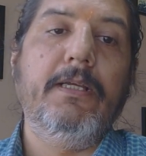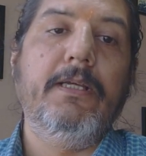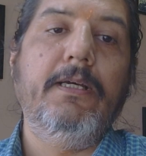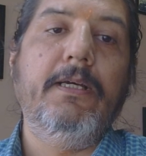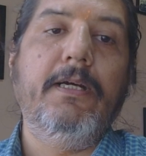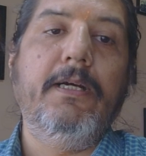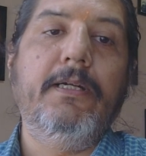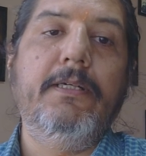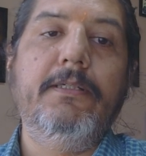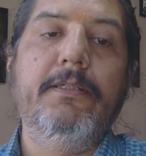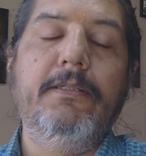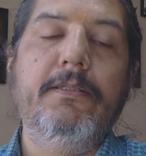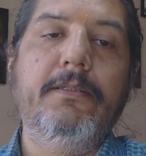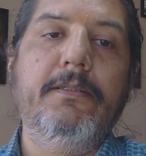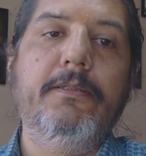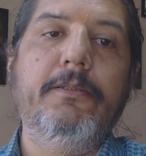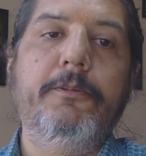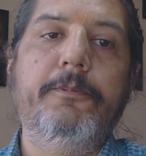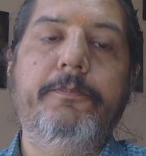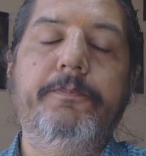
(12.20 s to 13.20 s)
And
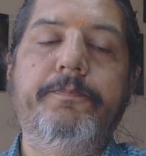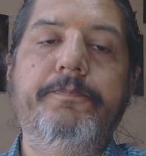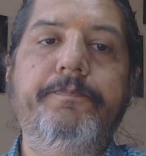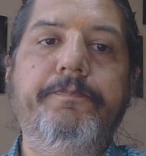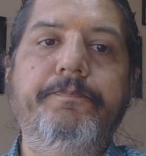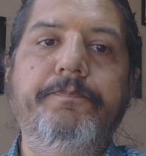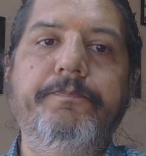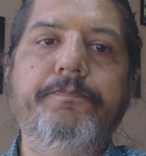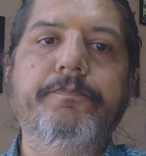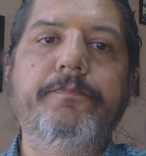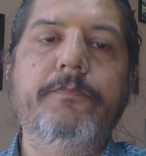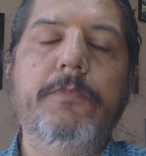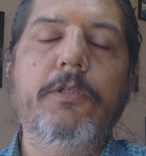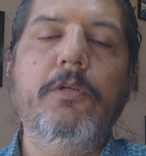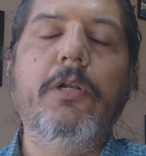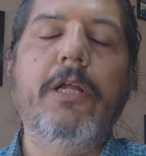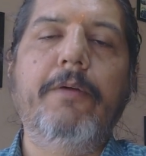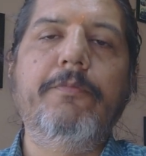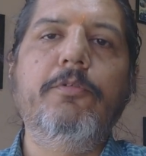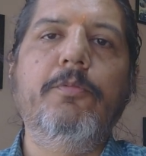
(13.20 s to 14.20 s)

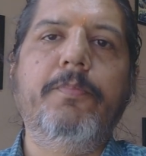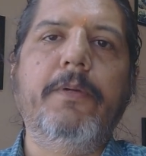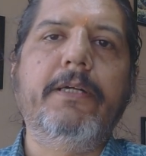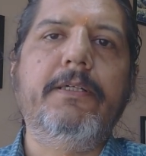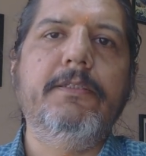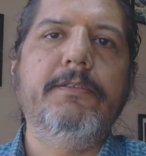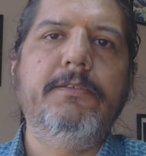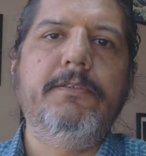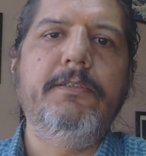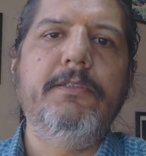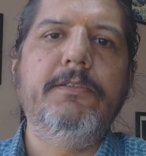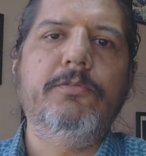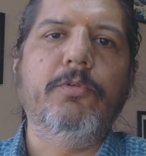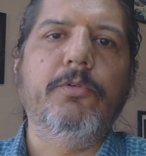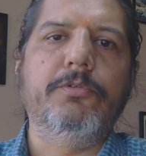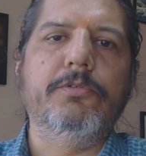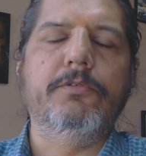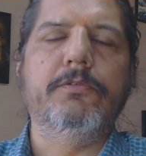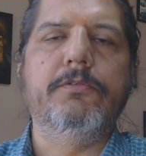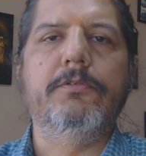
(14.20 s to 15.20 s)
you'll have to practice these
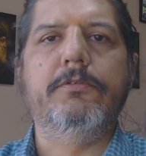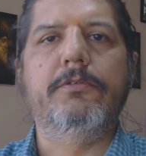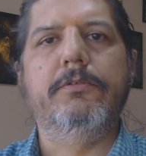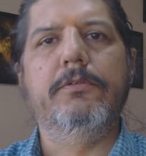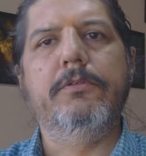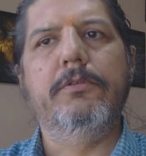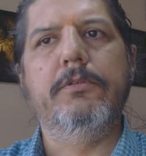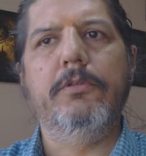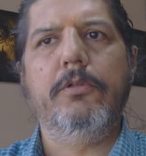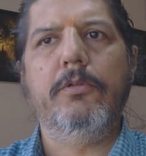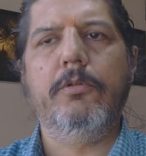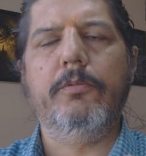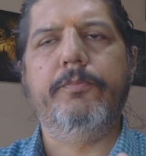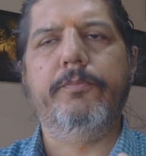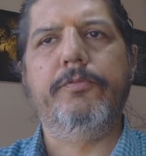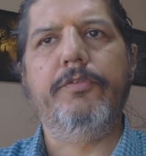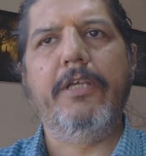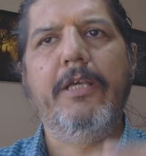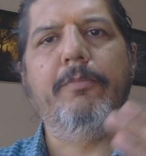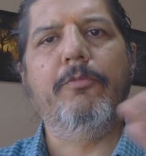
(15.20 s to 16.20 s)
questions.
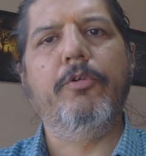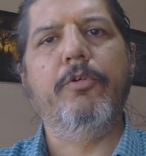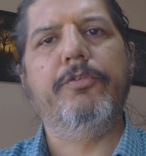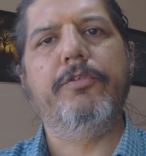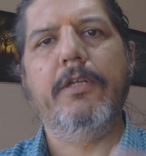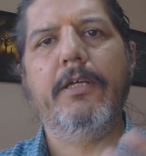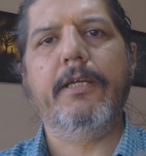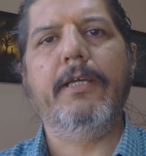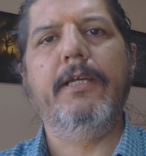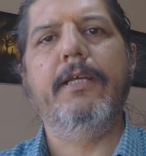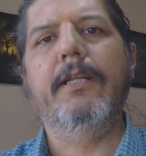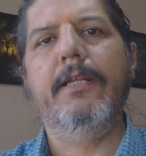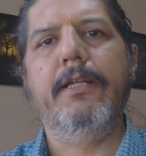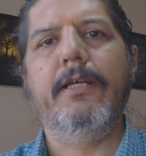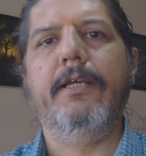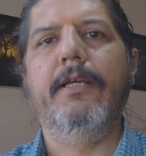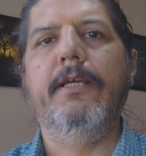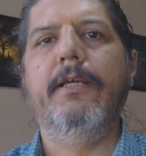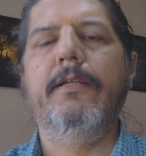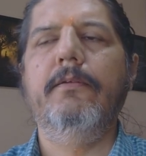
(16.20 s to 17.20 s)
Same question again and
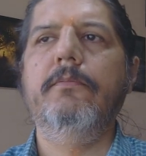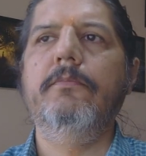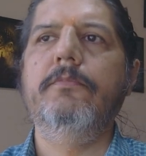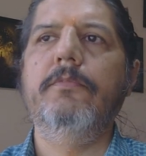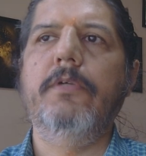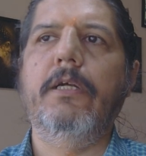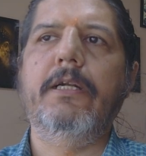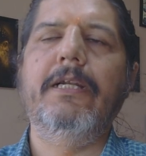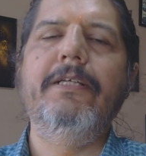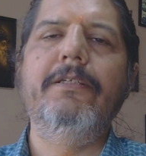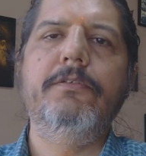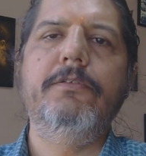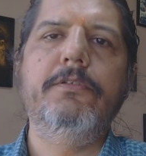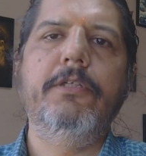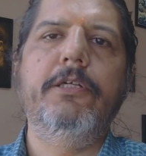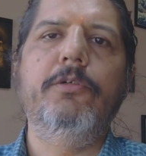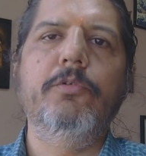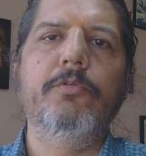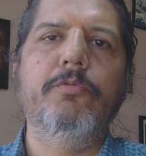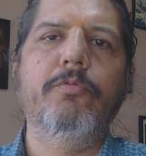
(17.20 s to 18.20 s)
again, at least
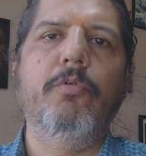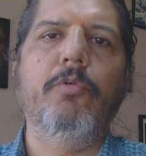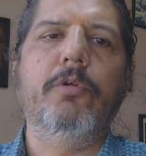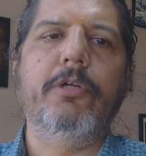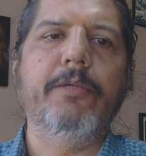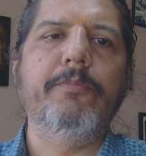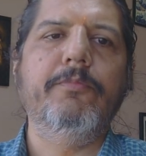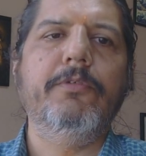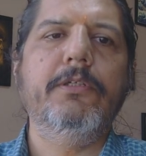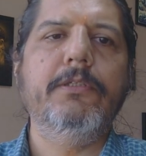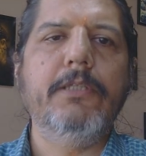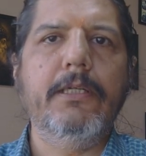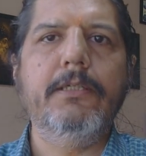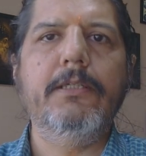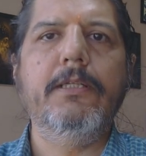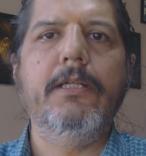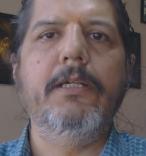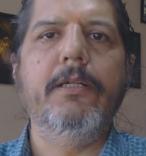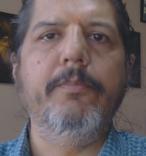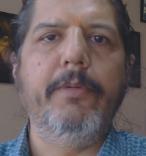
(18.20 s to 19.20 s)
3 to 4 times, and then
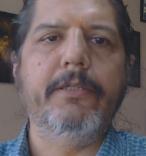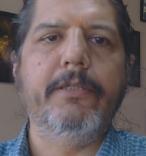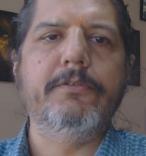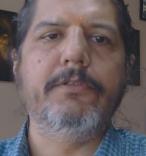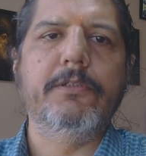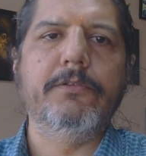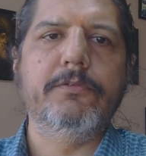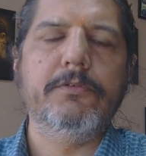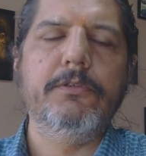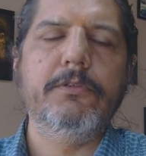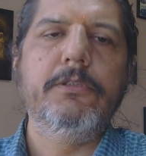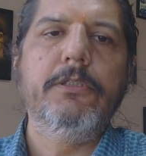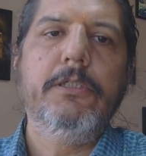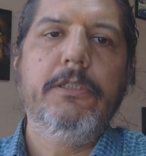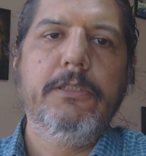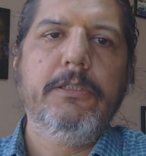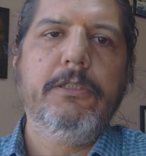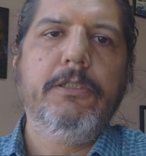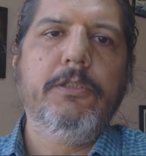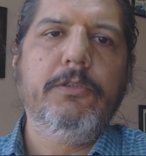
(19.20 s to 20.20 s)
they'll make sense.
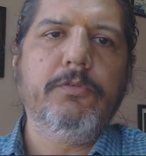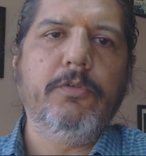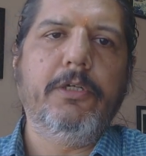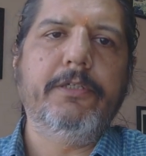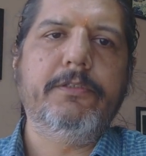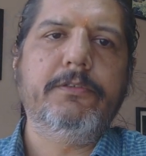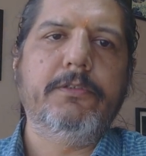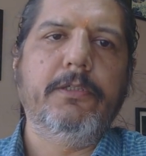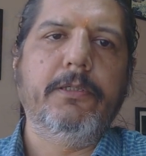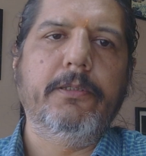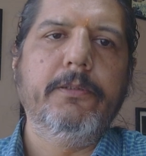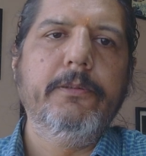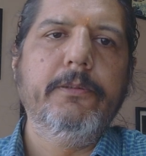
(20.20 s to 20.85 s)
So let's start.